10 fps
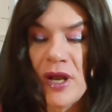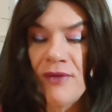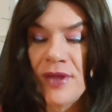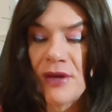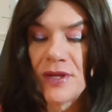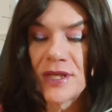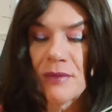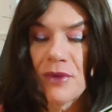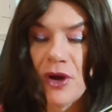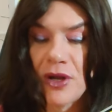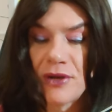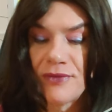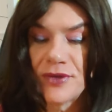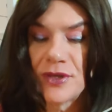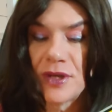Whenever there is some kind
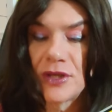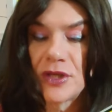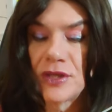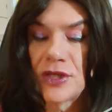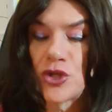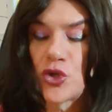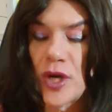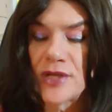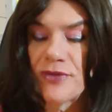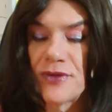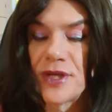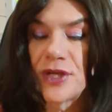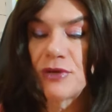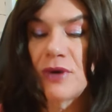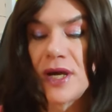of stressful
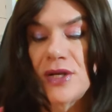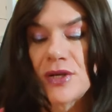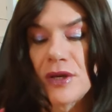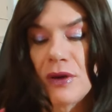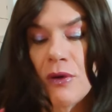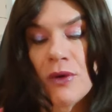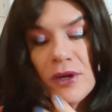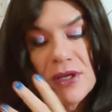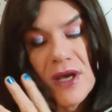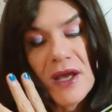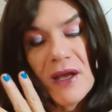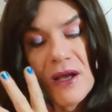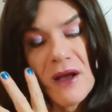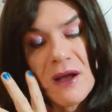situation or you take,